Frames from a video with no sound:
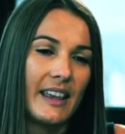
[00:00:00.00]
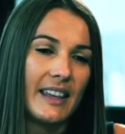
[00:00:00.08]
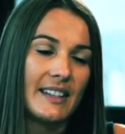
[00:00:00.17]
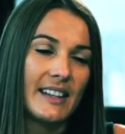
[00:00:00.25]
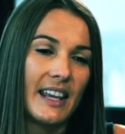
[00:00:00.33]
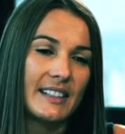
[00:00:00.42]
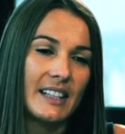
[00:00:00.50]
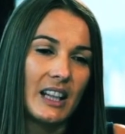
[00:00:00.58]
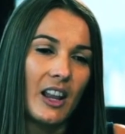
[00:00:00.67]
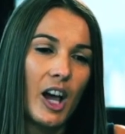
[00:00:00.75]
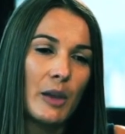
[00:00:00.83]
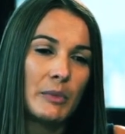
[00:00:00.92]
and and
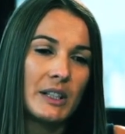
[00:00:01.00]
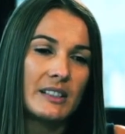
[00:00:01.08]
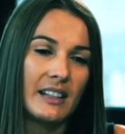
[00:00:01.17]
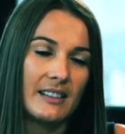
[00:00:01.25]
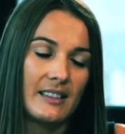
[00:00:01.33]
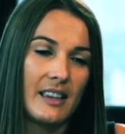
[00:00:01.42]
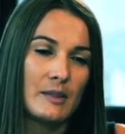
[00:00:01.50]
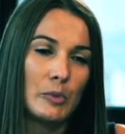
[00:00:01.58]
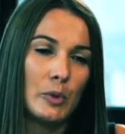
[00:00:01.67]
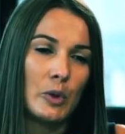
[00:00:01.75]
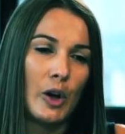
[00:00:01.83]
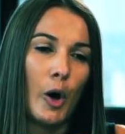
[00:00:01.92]
alignment is is
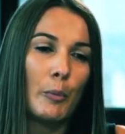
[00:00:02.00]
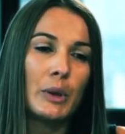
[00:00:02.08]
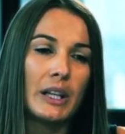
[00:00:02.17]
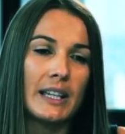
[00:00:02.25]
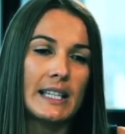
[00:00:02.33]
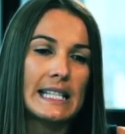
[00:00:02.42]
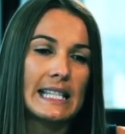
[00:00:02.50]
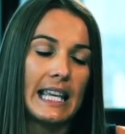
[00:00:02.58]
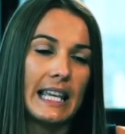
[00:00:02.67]
more complex